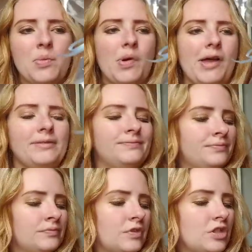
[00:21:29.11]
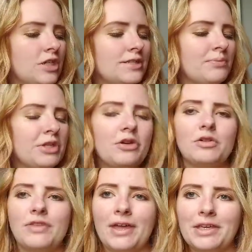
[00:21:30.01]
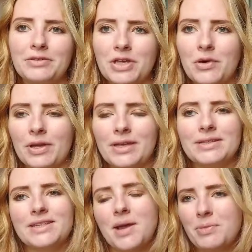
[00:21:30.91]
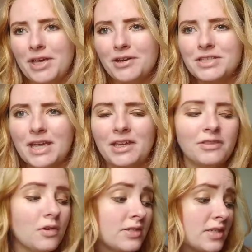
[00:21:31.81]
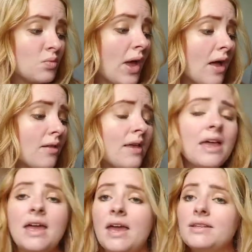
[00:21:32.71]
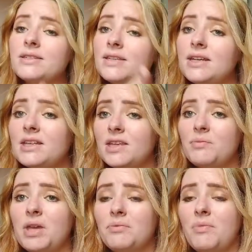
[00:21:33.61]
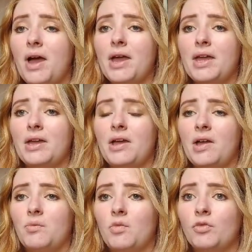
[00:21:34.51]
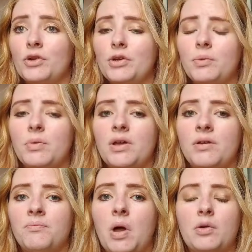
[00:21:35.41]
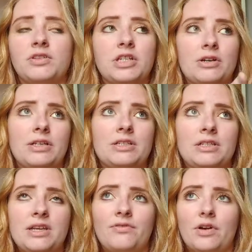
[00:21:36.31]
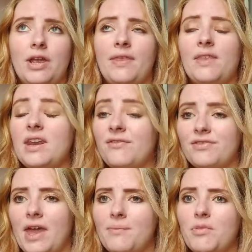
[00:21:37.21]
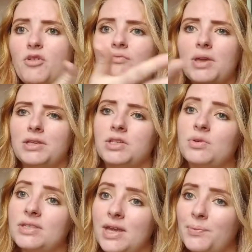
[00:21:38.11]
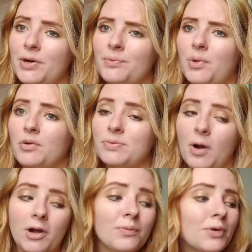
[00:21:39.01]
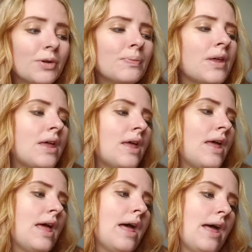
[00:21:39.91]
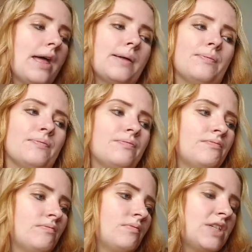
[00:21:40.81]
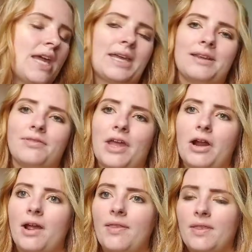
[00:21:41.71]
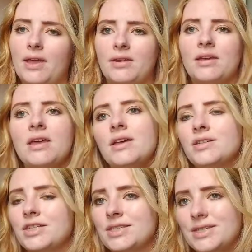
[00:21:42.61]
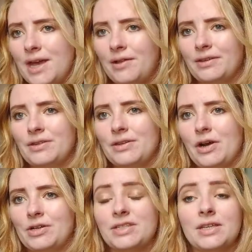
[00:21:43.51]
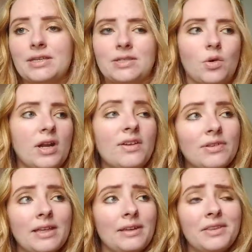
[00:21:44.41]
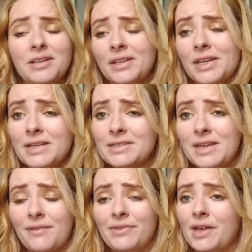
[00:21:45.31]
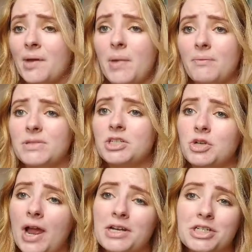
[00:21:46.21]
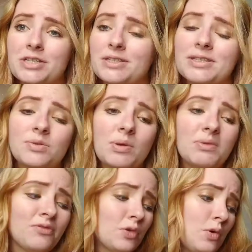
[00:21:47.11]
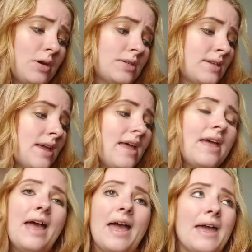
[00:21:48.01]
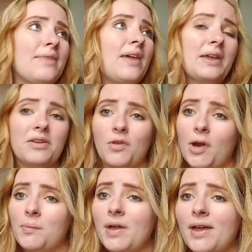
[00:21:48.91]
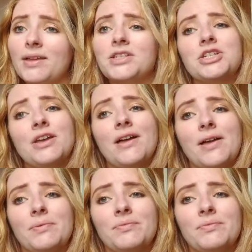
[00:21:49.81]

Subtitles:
But just some little thank you tokens, and I plan on taking those as well and sitting them in my room, both during delivery and then if they move me to a separate postpartum room, take it in there, and then just telling the nurses or even like the cleaning staff that come empty trashes and sweep the floors, hey, thank you very much.